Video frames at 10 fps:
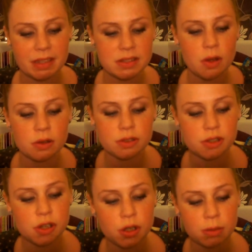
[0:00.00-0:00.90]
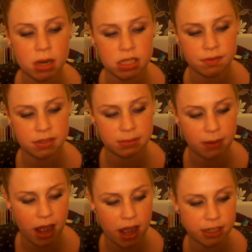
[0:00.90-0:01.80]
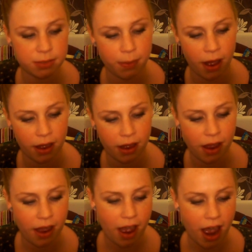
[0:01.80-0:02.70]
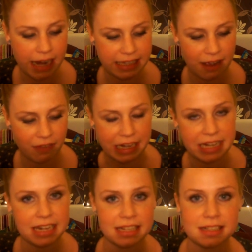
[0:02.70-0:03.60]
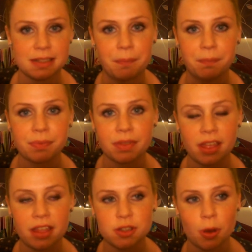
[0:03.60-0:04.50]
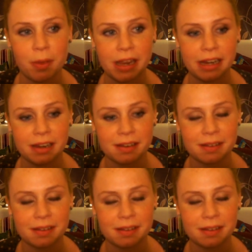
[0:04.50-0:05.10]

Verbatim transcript: not too much of a splurge, but I definitely needed some shopping.